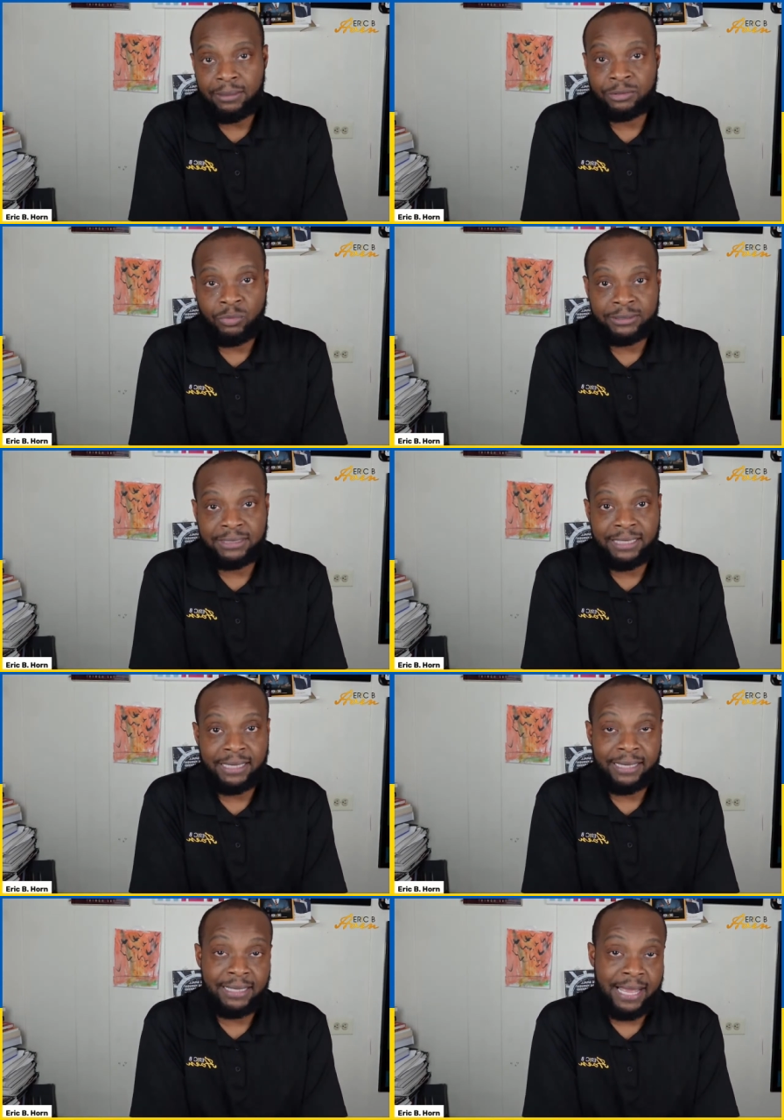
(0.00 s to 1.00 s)
Because once
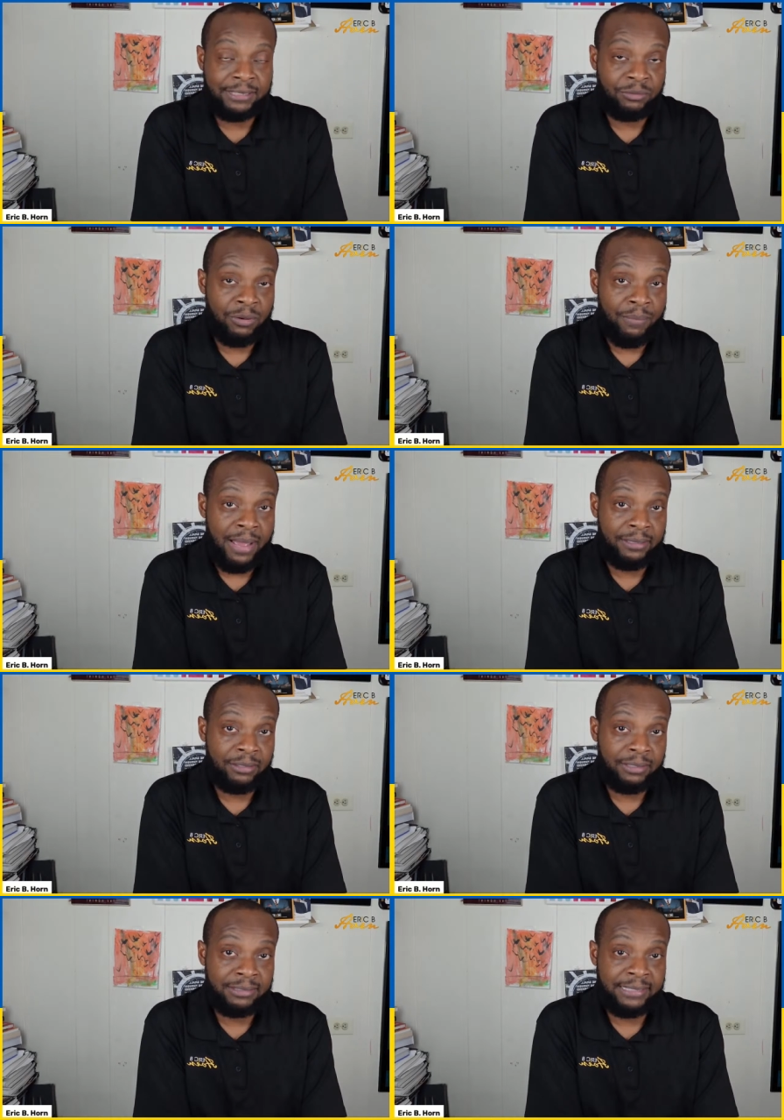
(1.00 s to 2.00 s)
again, as a
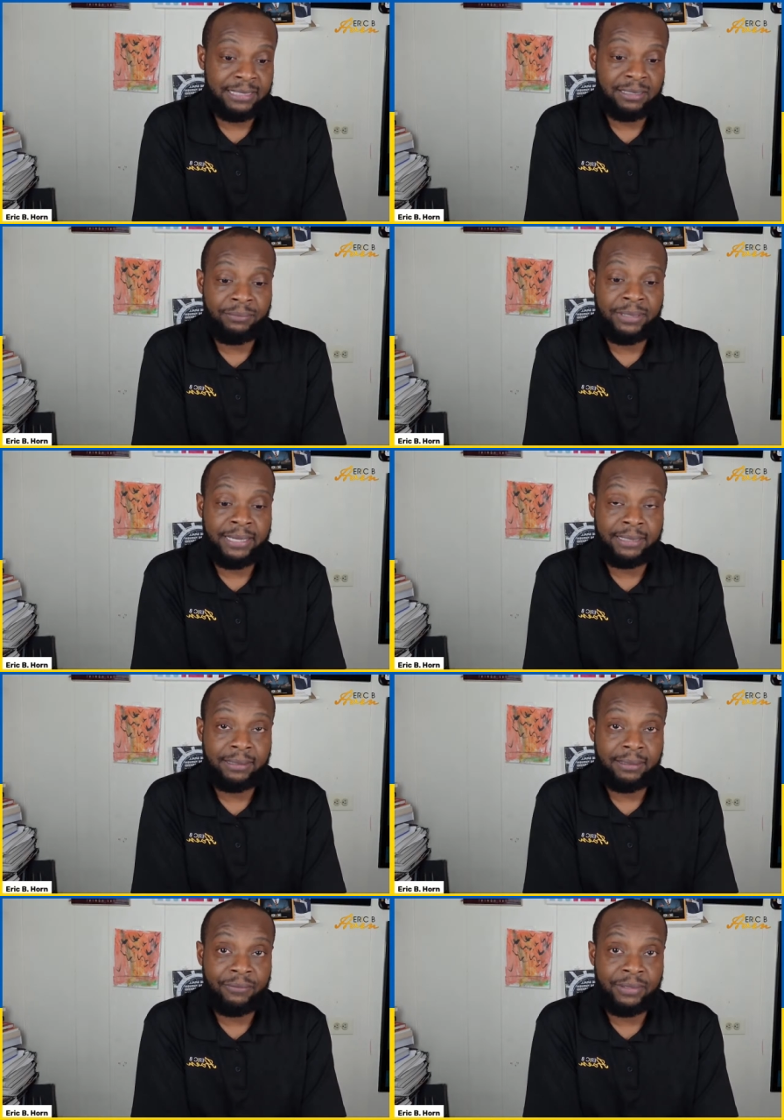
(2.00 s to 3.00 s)
reminder that I said at the
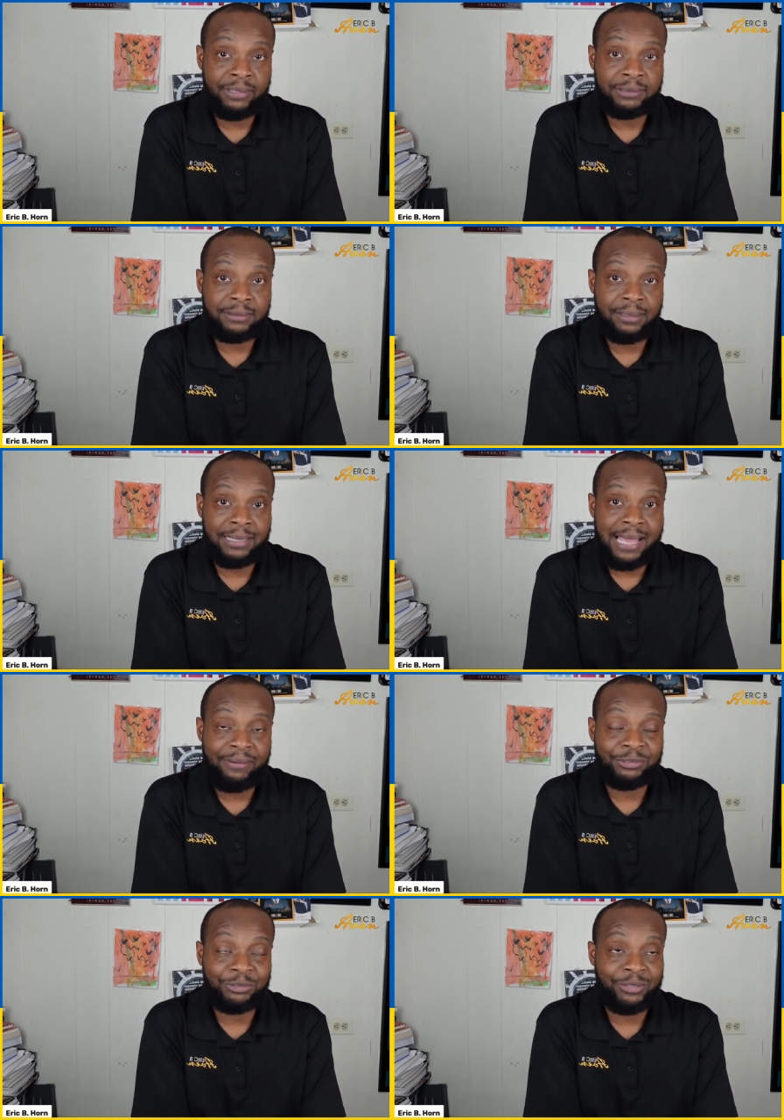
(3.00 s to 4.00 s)
beginning of this
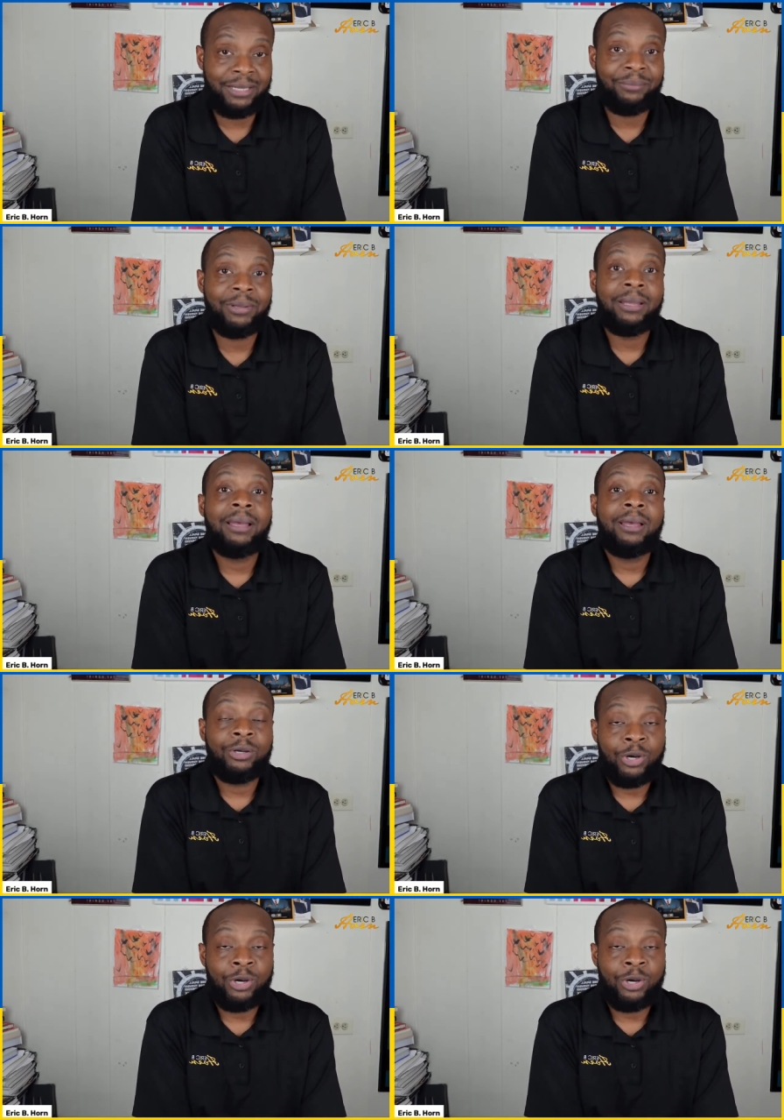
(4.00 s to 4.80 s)
live stream,